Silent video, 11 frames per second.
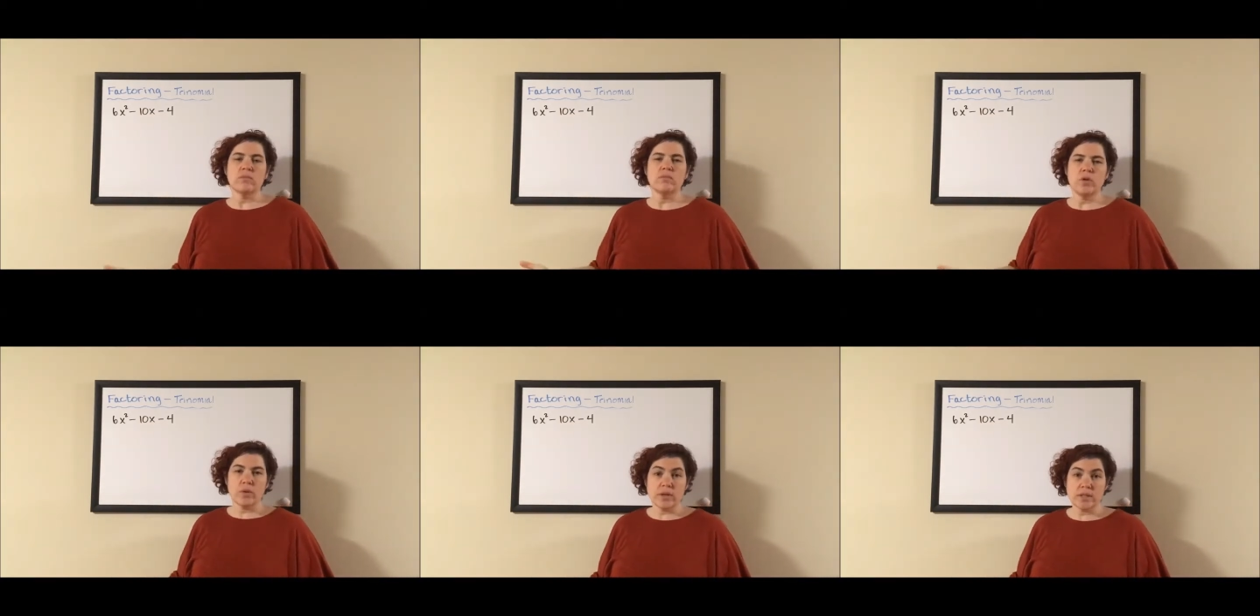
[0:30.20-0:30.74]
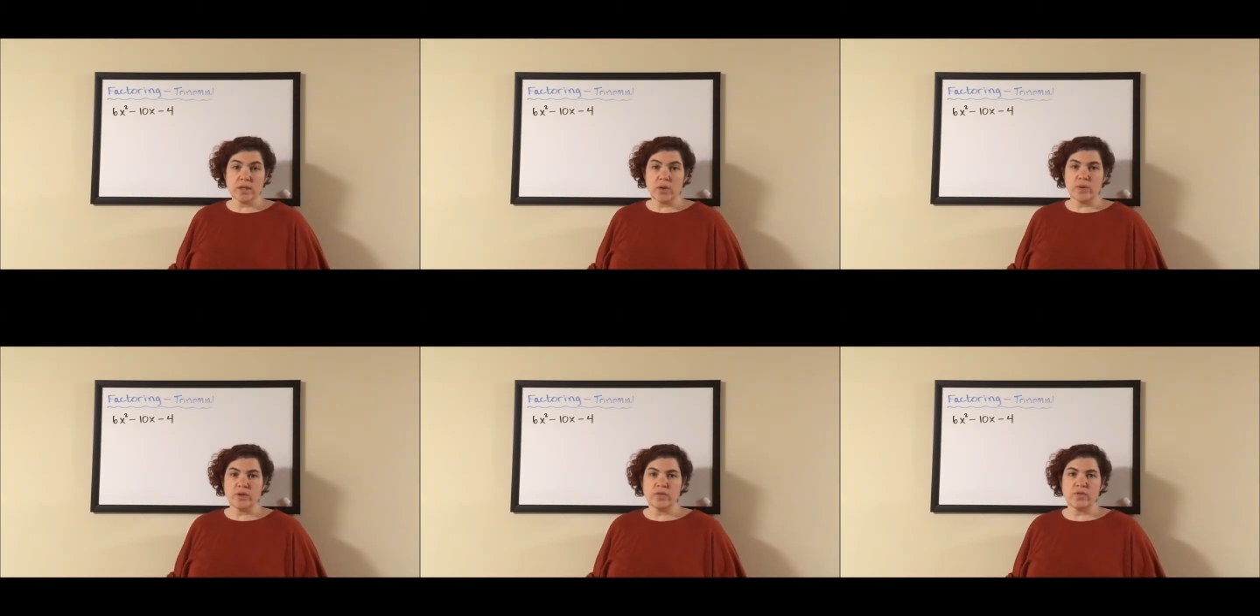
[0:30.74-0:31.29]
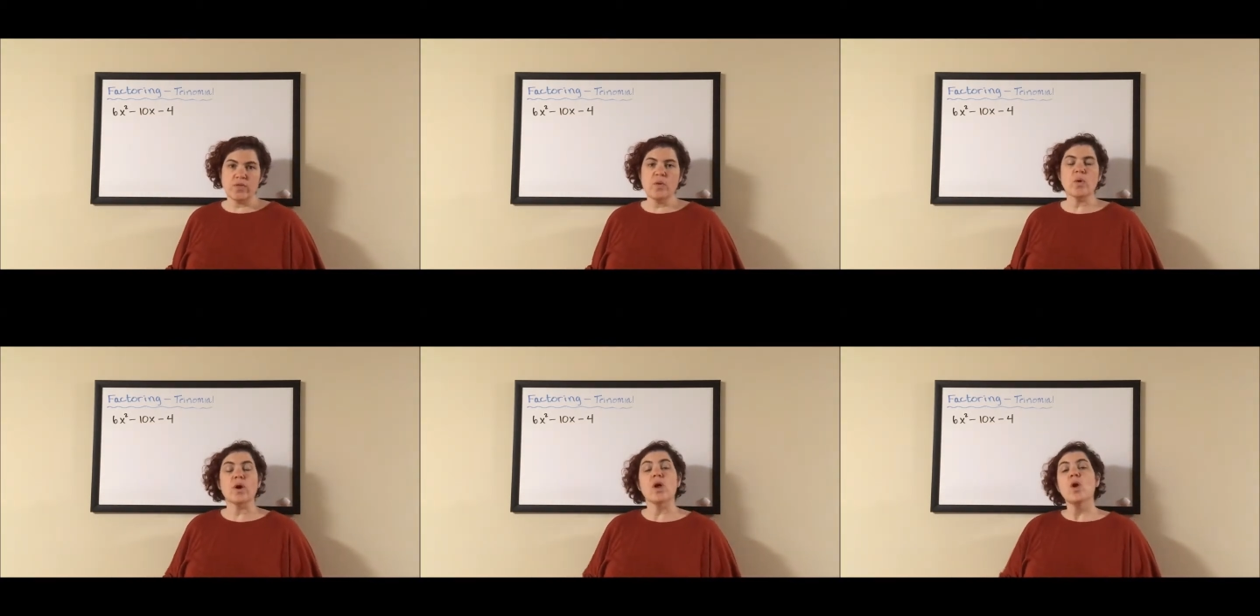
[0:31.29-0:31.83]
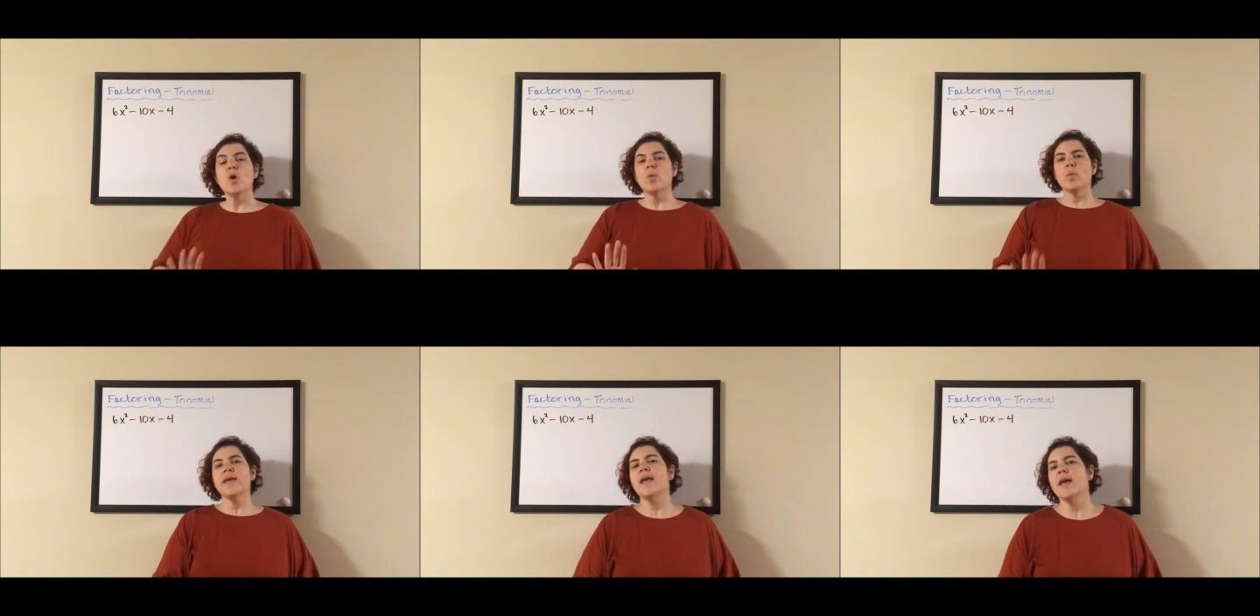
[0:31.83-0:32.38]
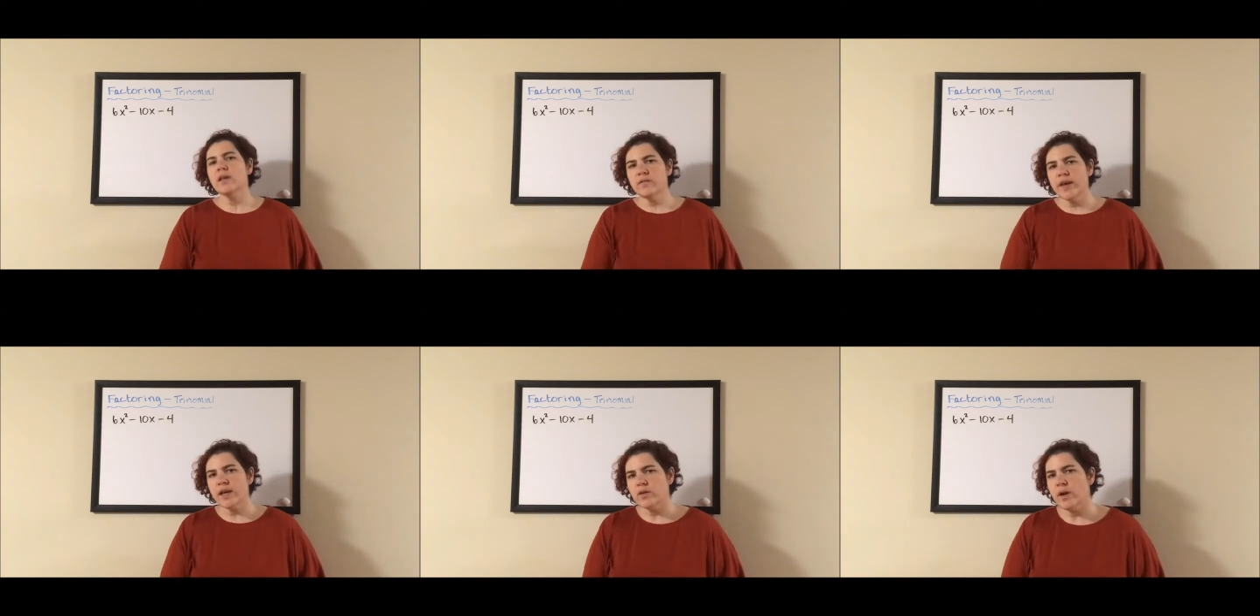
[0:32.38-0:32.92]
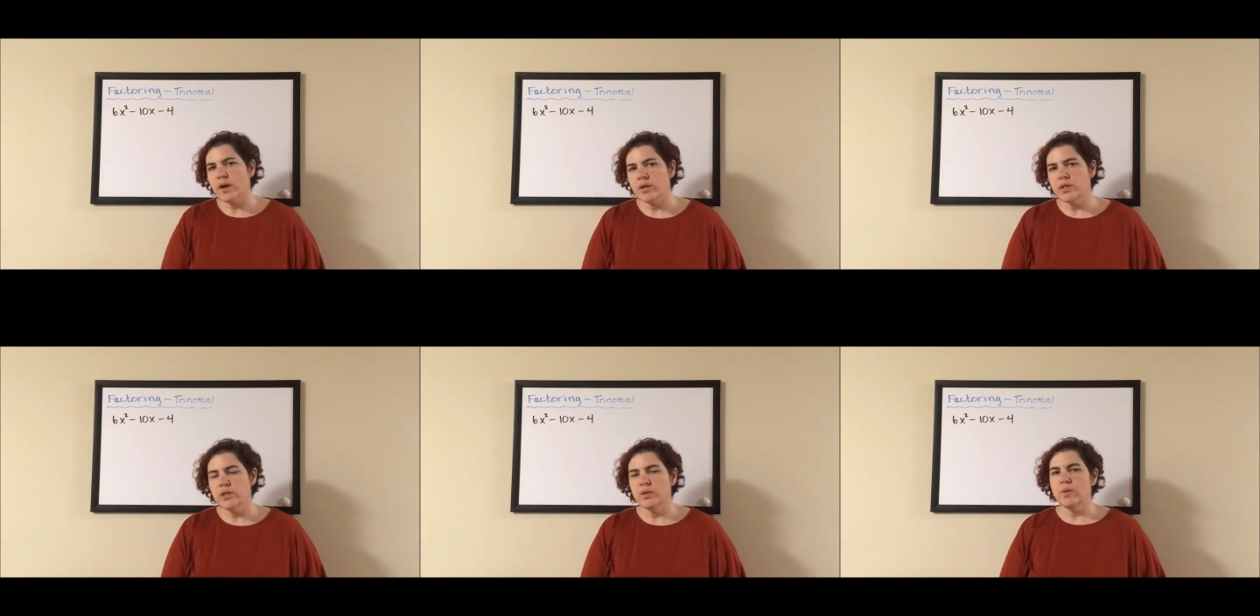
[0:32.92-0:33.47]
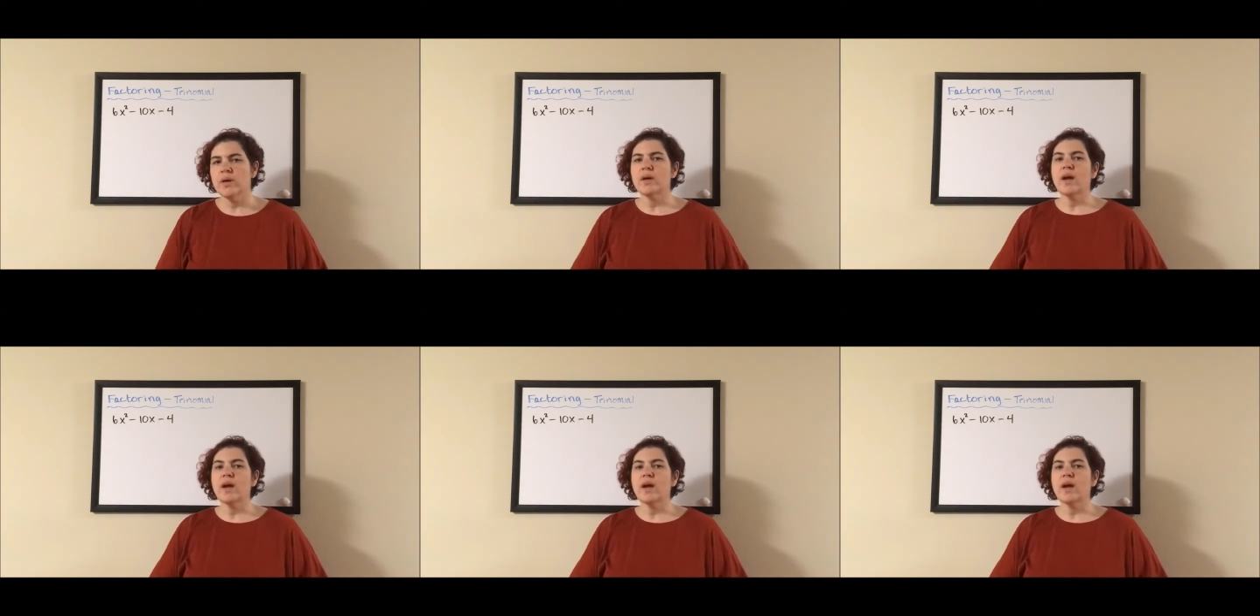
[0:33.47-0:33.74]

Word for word: nor does it go into 4. We can factor out a 2.